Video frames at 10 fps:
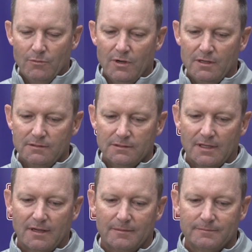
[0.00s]

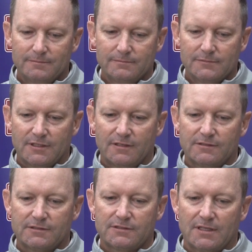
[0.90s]
Well,
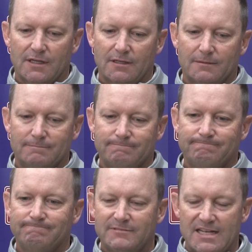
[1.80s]
there's
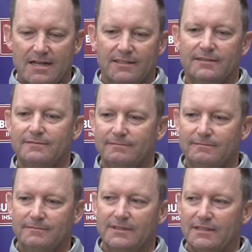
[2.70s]
talent,
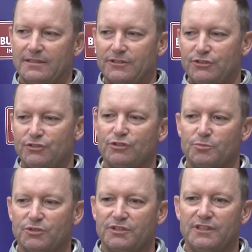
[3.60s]
and then there's
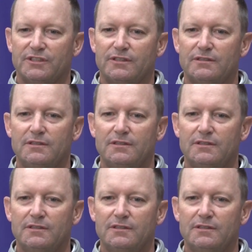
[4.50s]
usable skill.